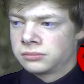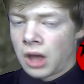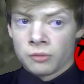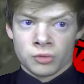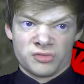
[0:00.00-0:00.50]

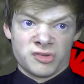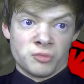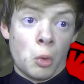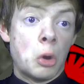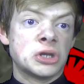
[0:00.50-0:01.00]
I will
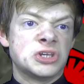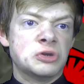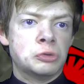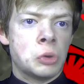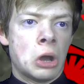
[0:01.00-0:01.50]
reward
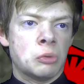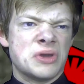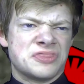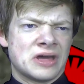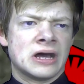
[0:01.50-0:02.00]
you
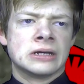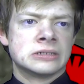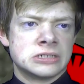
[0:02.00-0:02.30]
with a